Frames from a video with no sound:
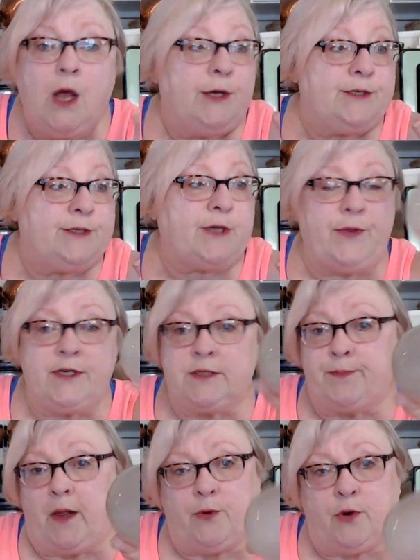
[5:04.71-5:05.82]
So this
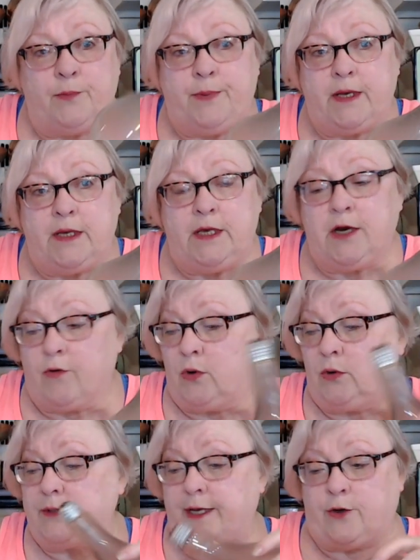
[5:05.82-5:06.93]
bulb could be a year
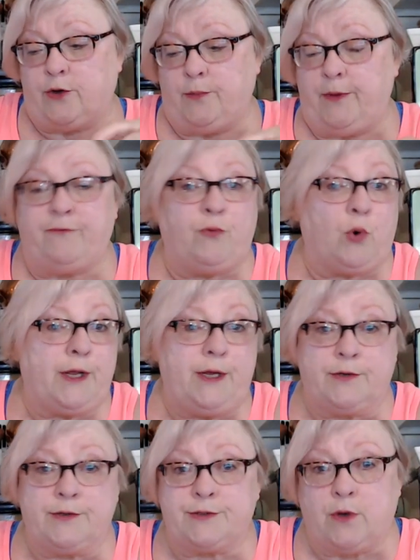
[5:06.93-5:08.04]
old. It could be 40
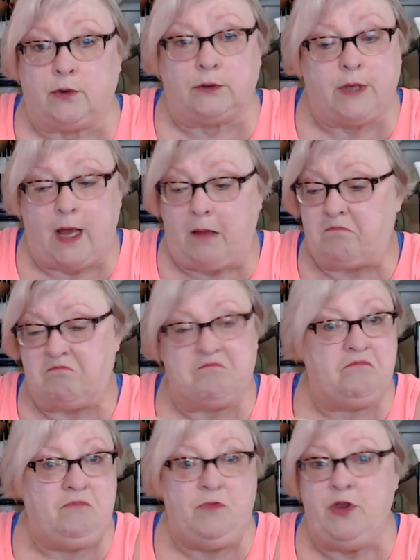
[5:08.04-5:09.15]
years old.
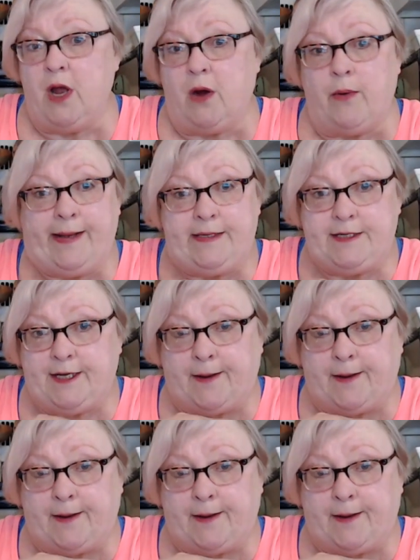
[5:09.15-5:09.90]
No idea.